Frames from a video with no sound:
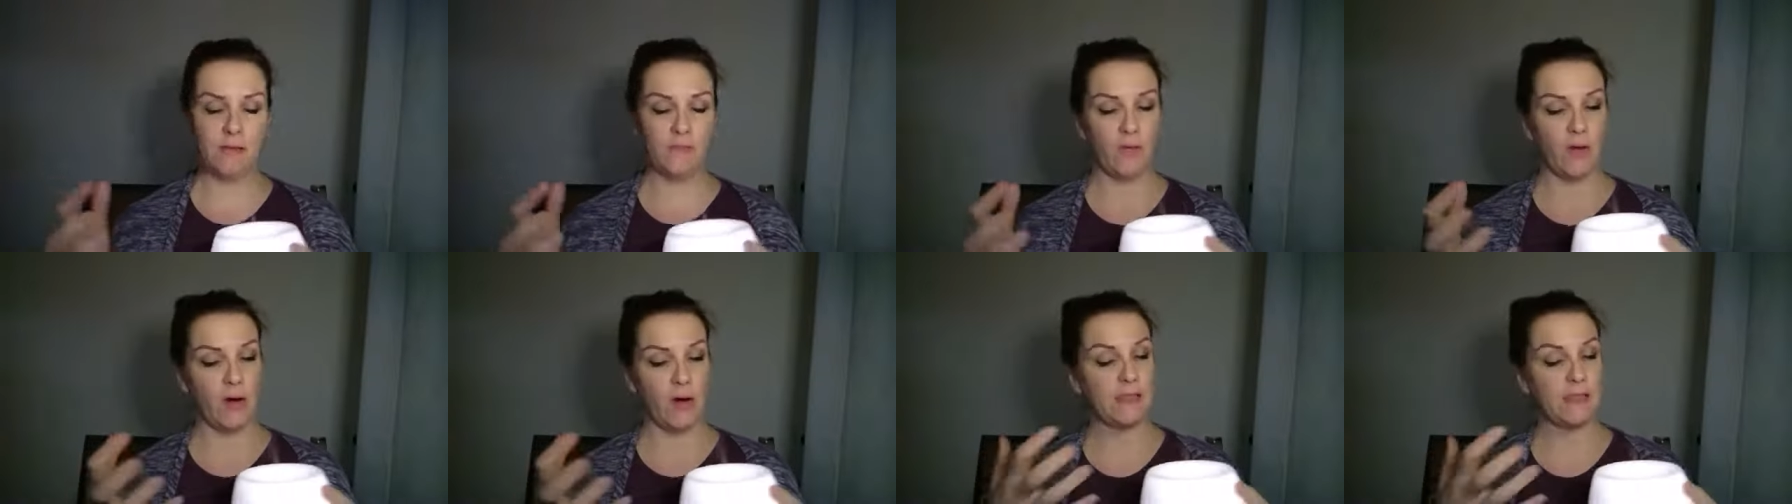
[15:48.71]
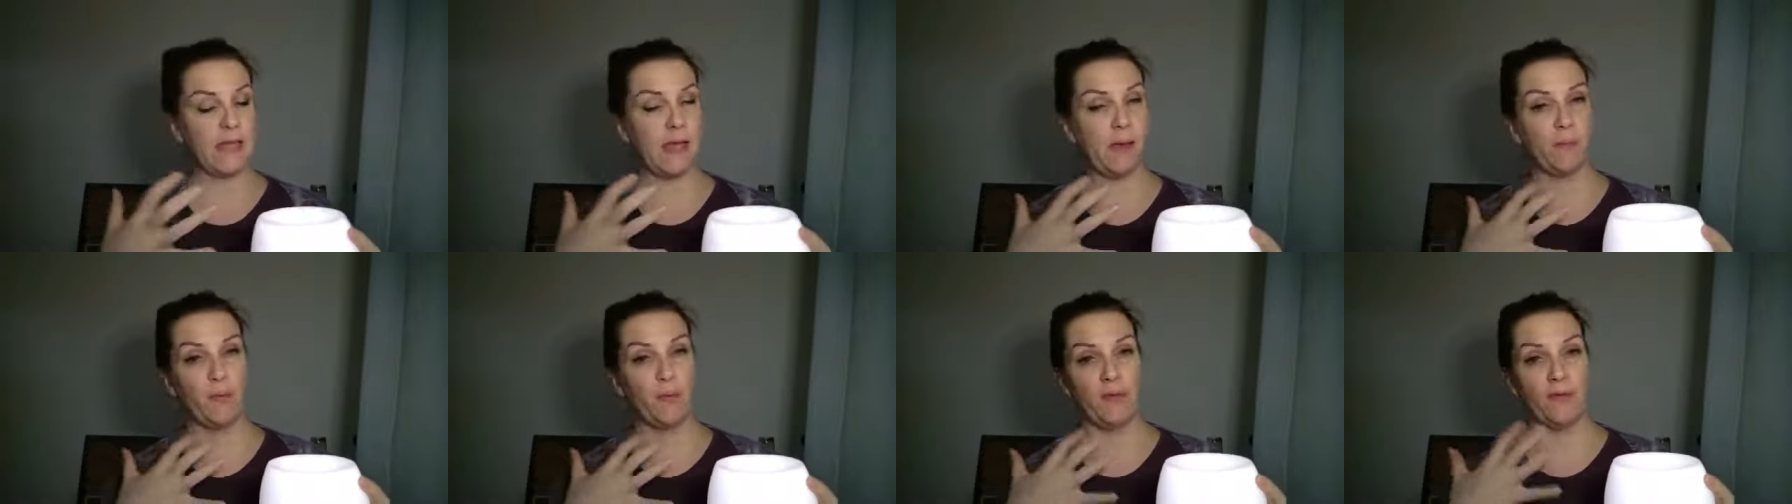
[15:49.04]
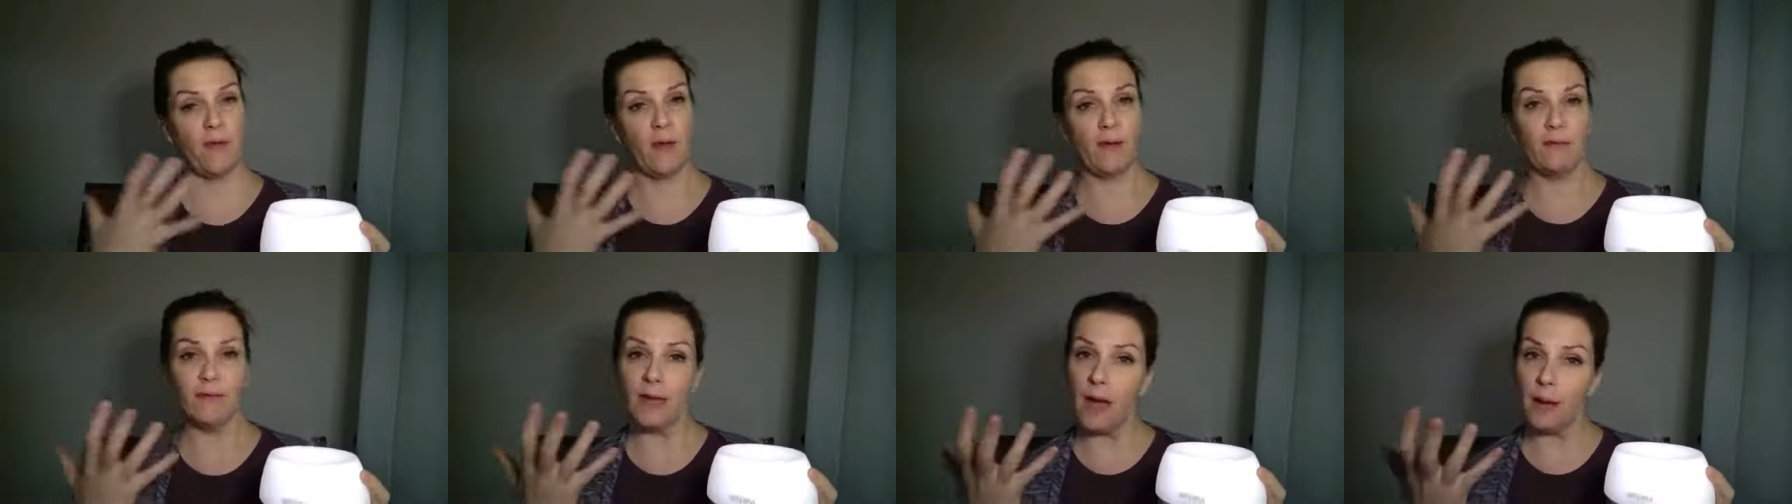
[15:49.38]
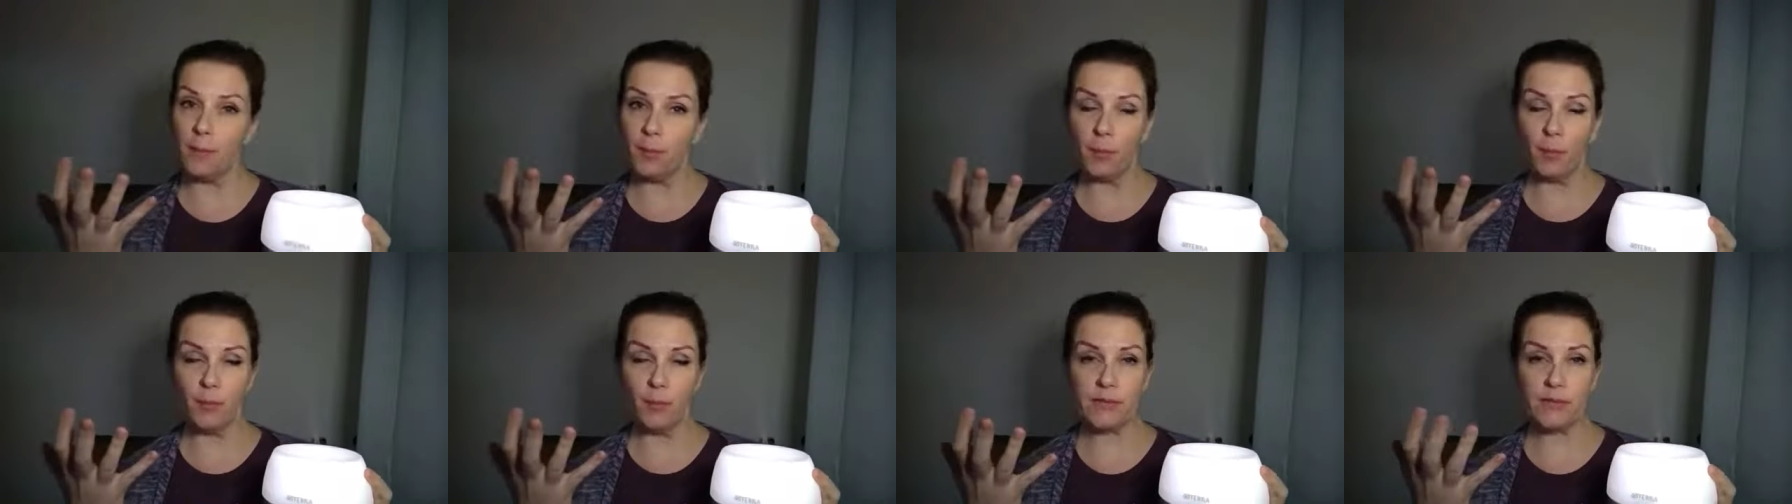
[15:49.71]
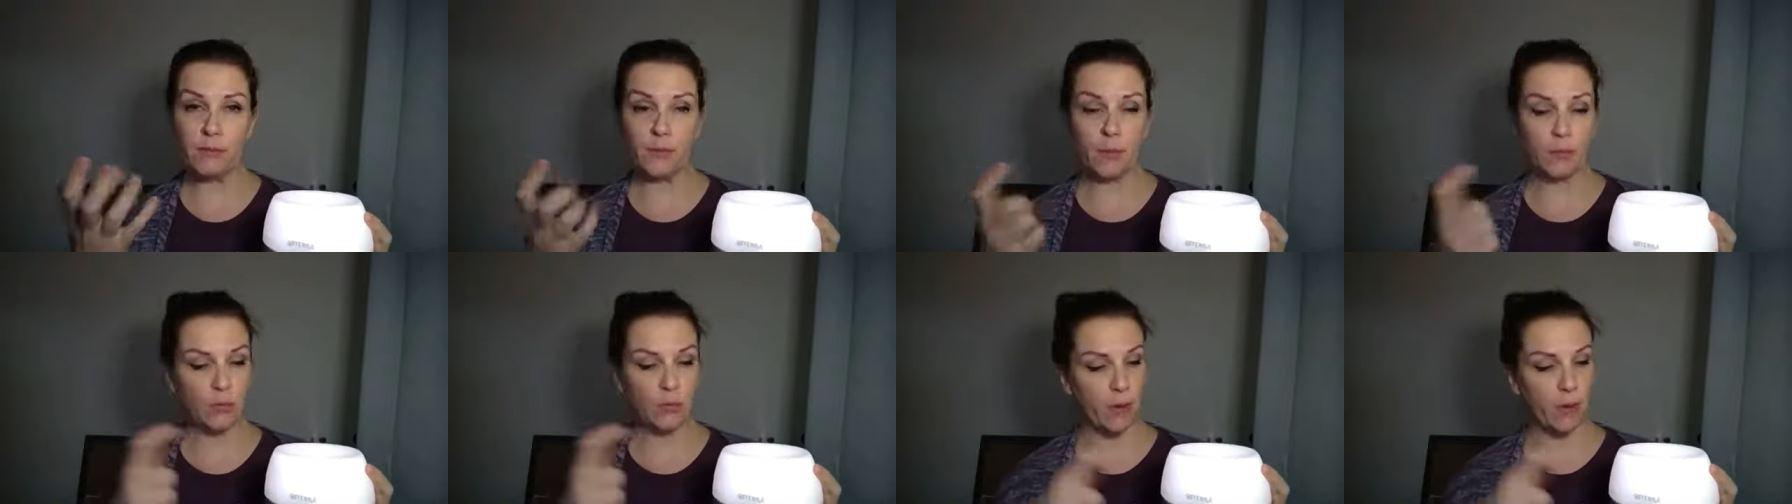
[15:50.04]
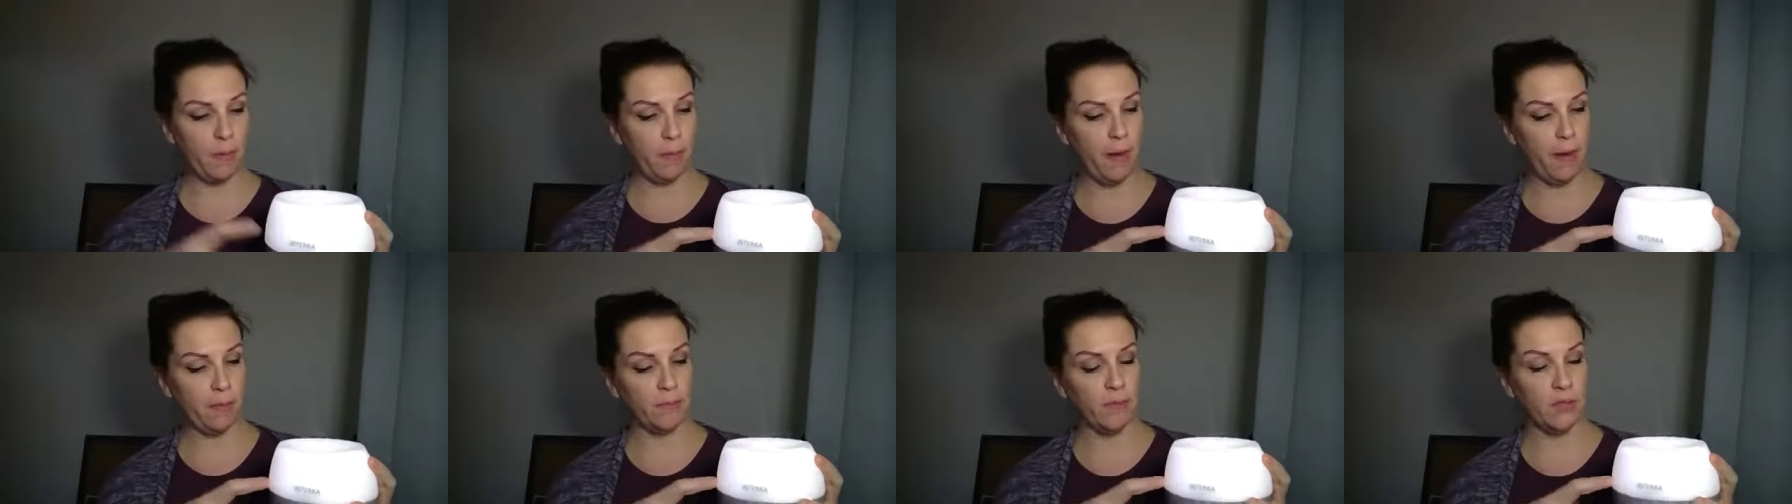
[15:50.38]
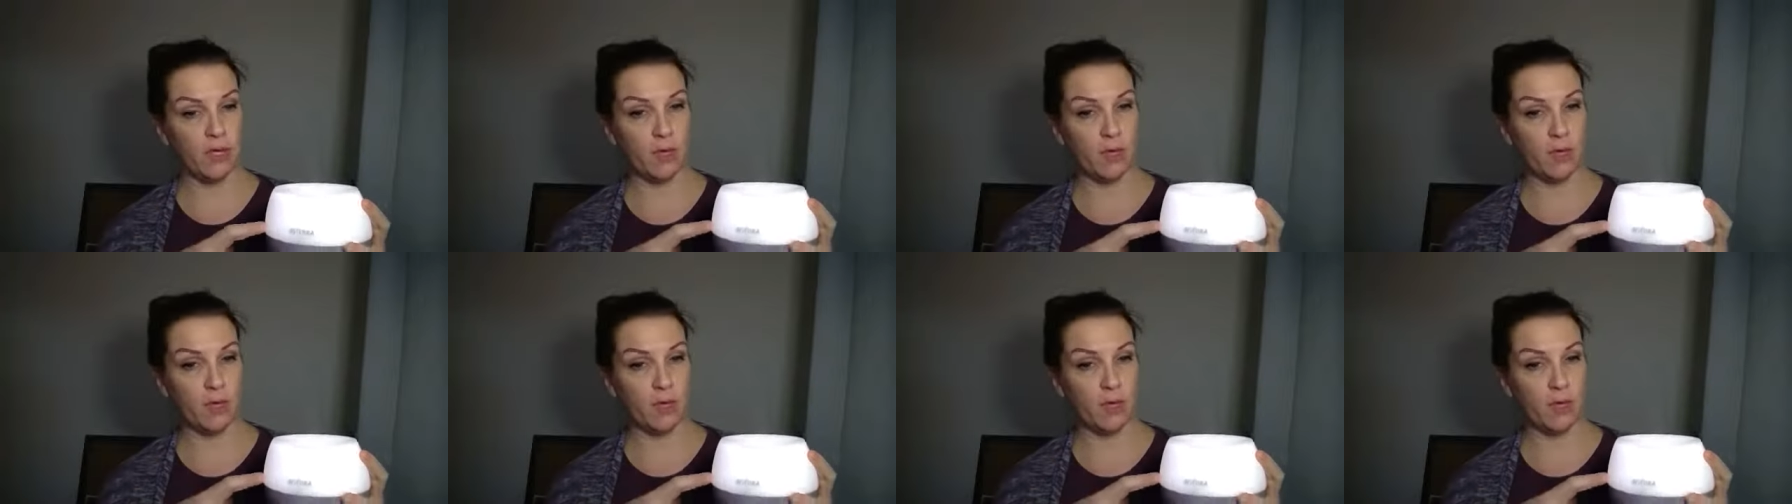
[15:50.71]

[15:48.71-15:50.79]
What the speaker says: For example, if you're having upper respiratory problems,